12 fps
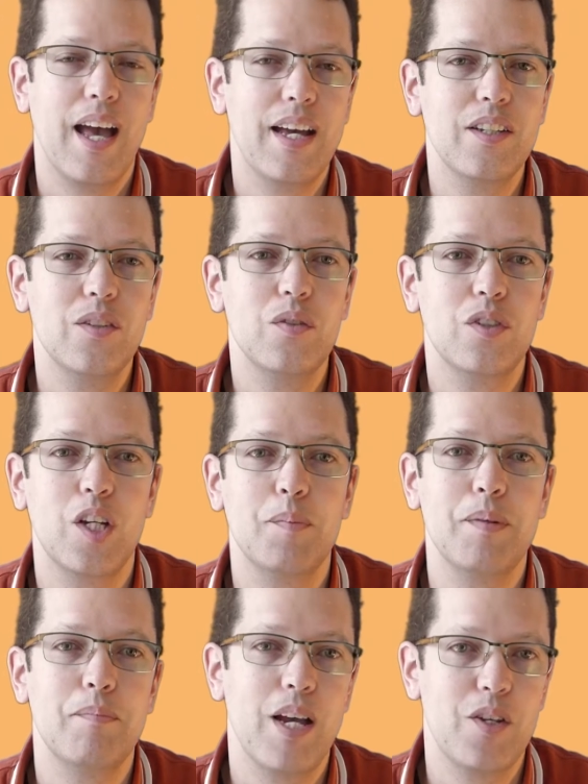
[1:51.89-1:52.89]
attitudes could
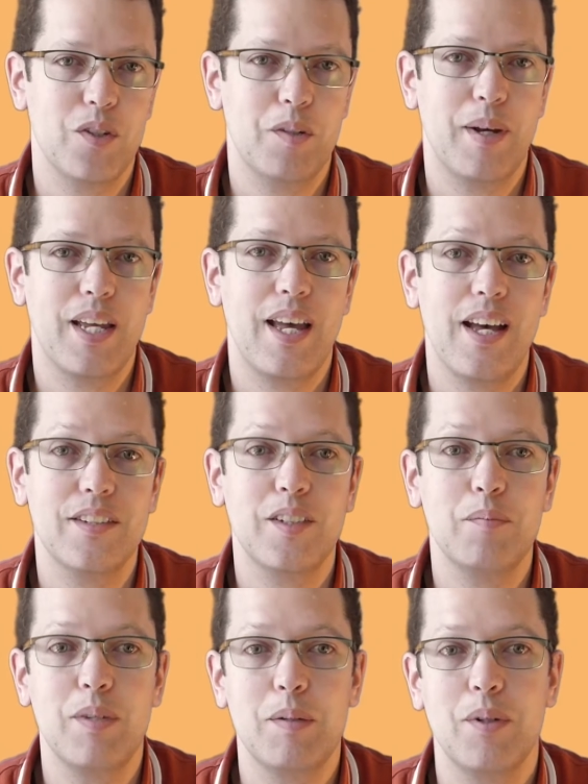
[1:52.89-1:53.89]
be measured by
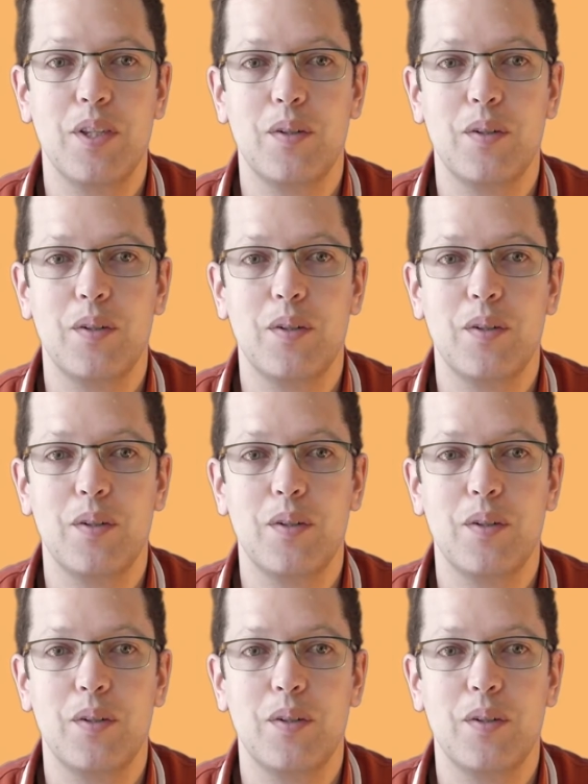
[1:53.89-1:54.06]
asking people